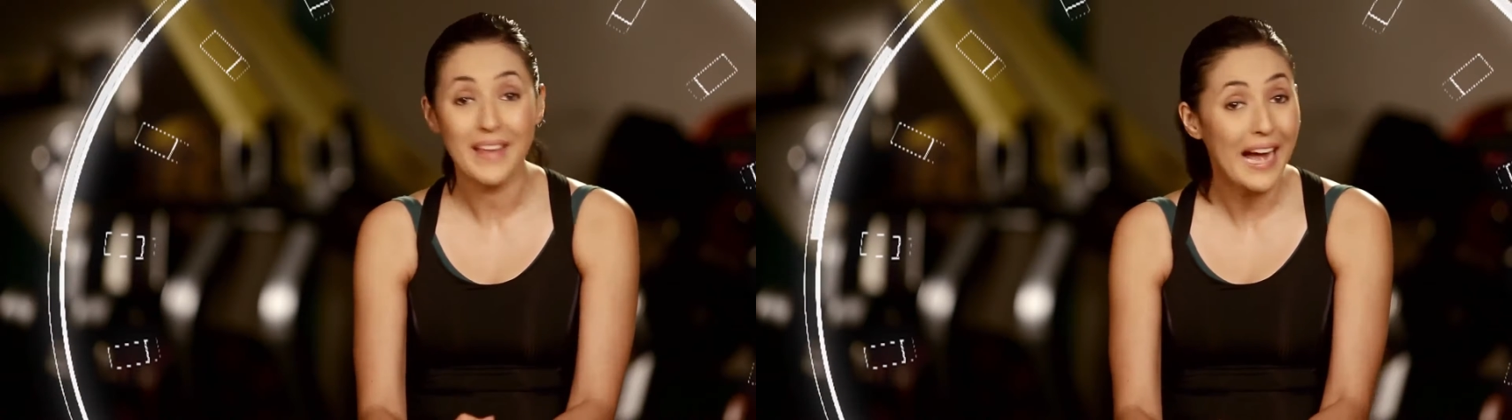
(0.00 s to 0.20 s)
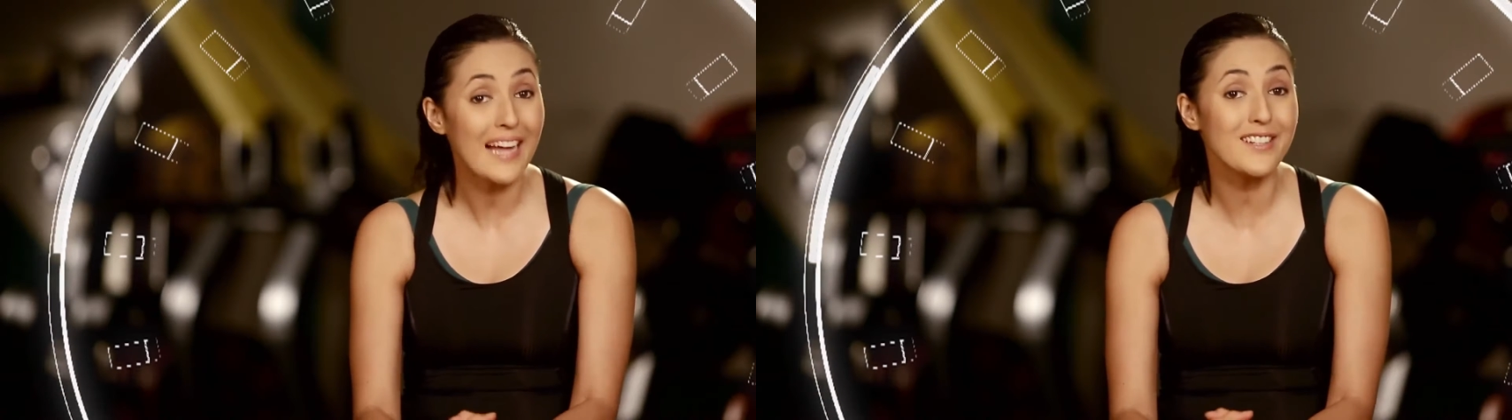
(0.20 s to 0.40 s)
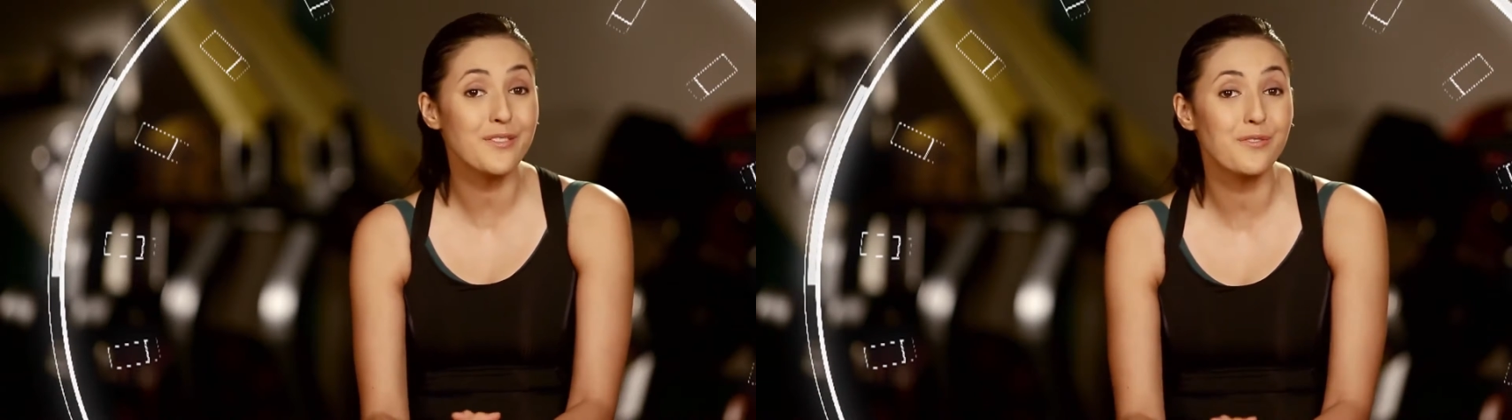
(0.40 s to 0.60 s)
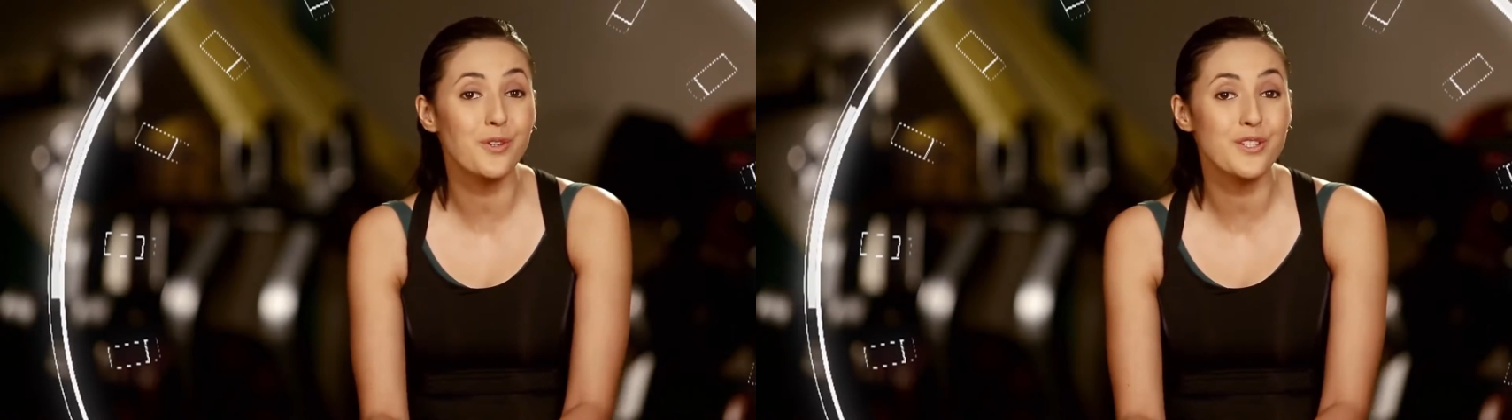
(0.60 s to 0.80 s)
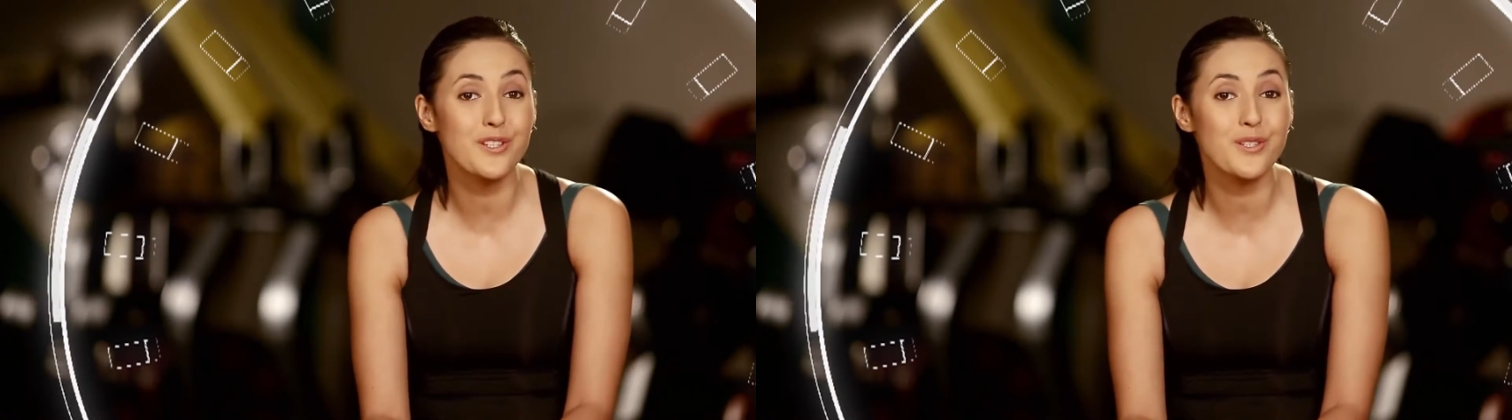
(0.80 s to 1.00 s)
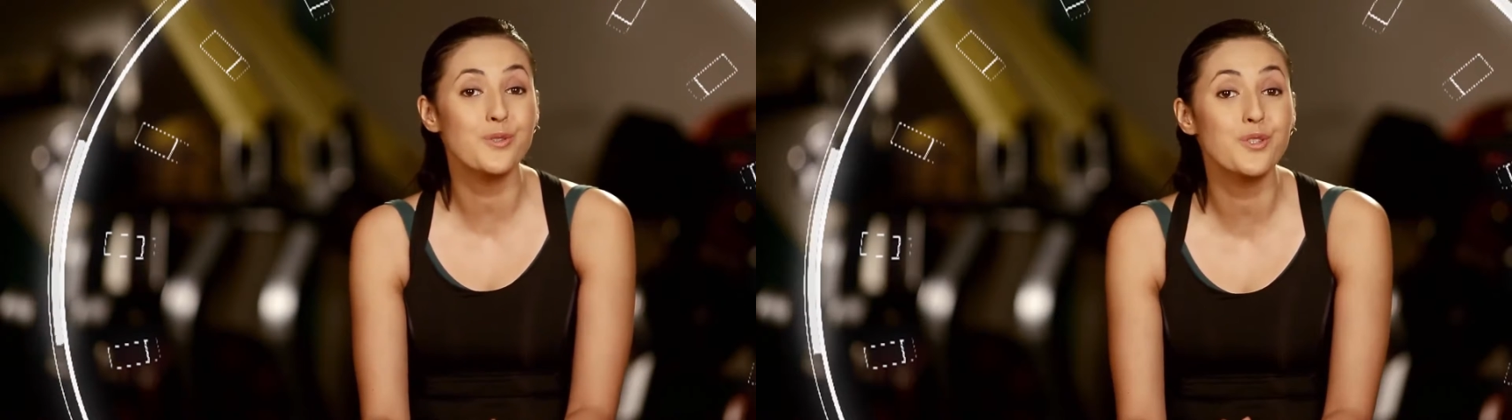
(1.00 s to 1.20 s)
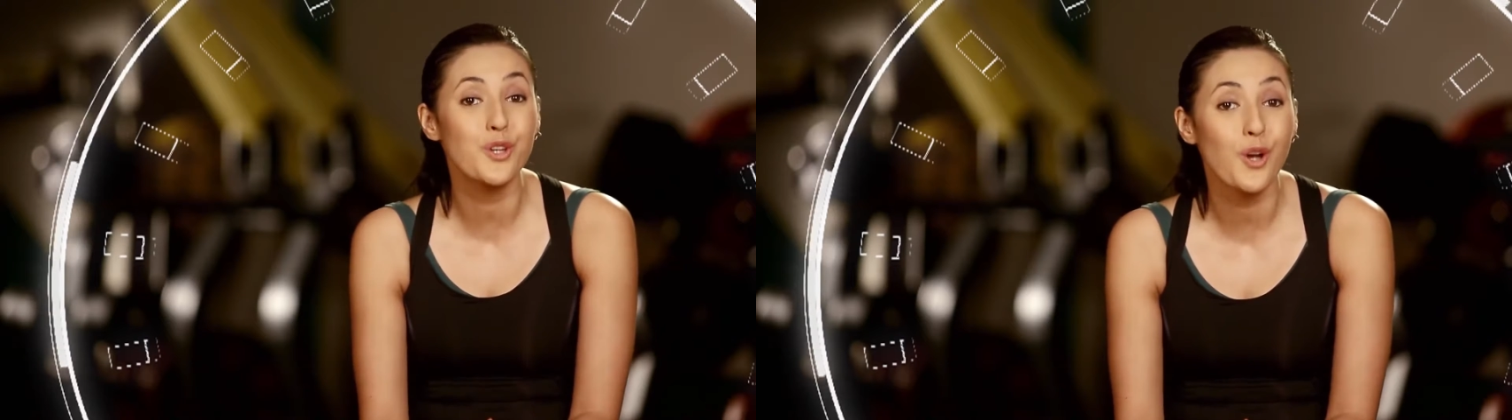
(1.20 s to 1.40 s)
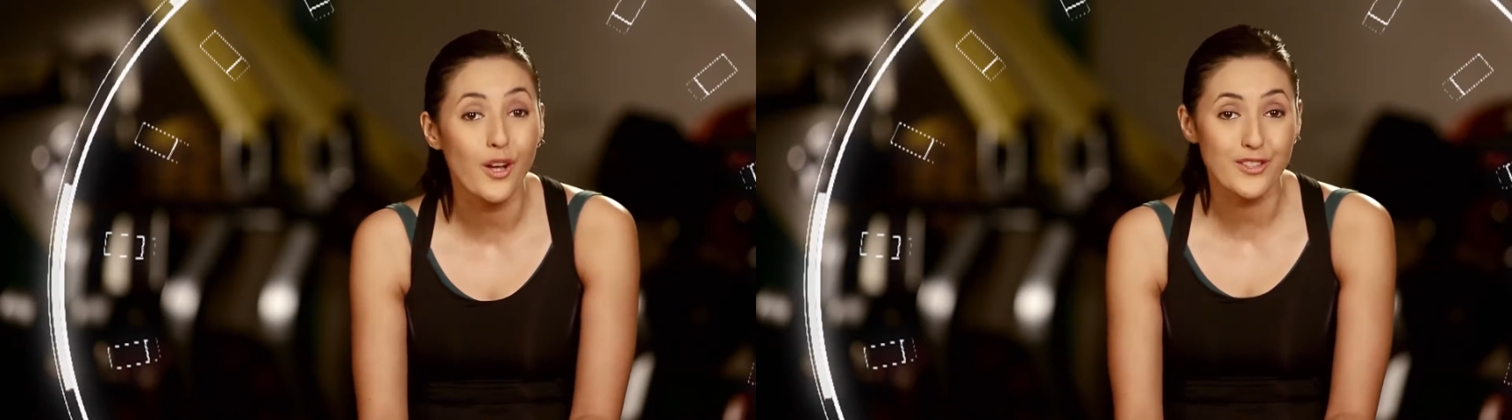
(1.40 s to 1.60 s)
And it forces you to
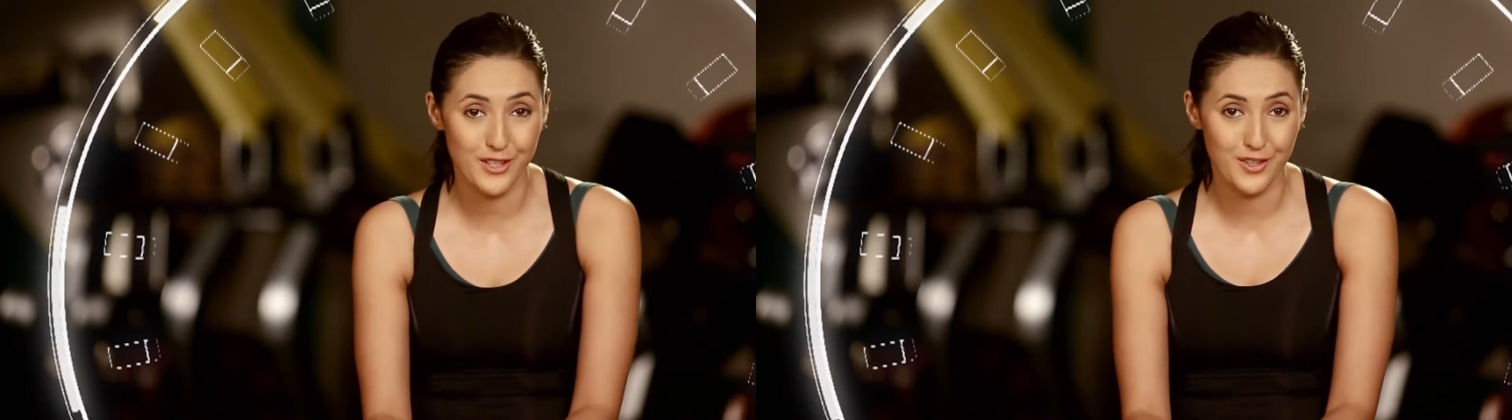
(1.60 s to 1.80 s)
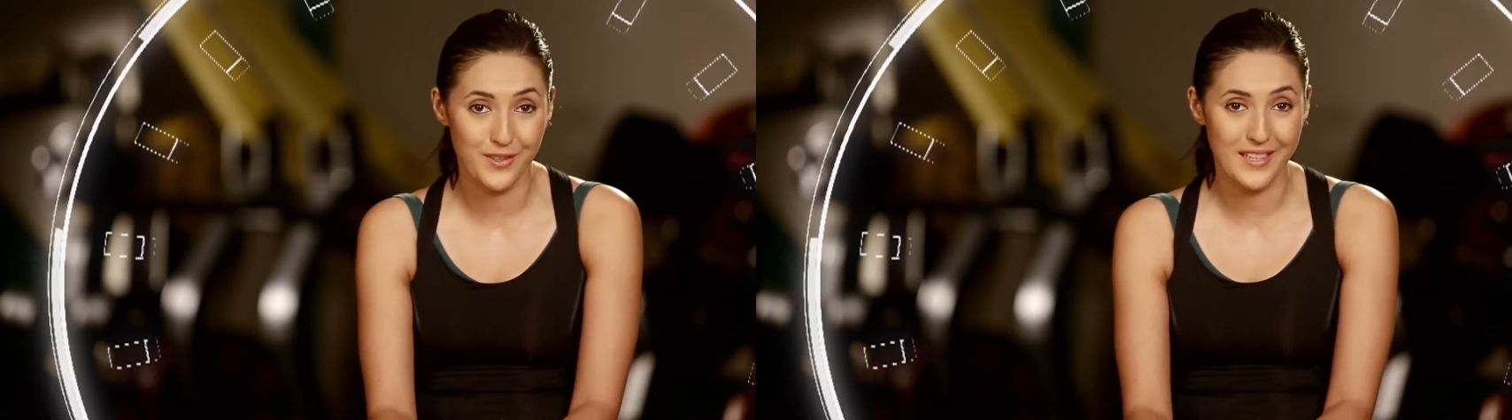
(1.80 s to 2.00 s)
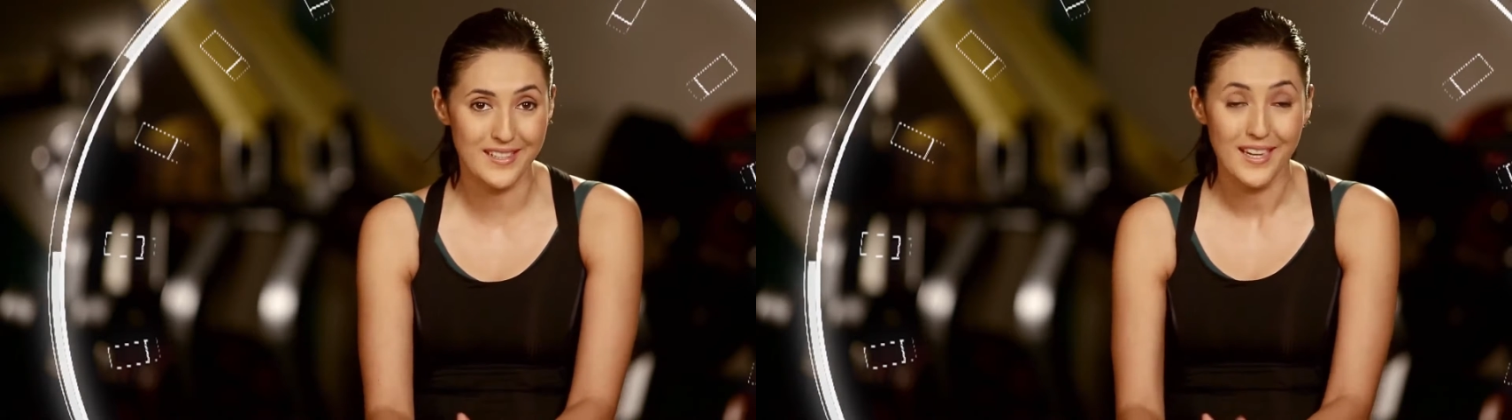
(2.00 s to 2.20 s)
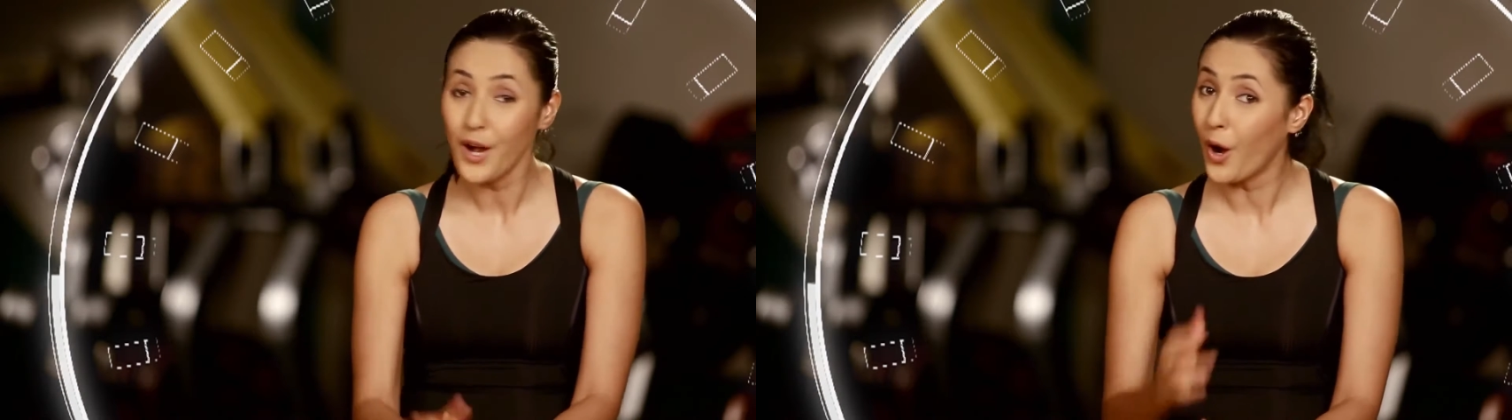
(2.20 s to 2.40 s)
concentrate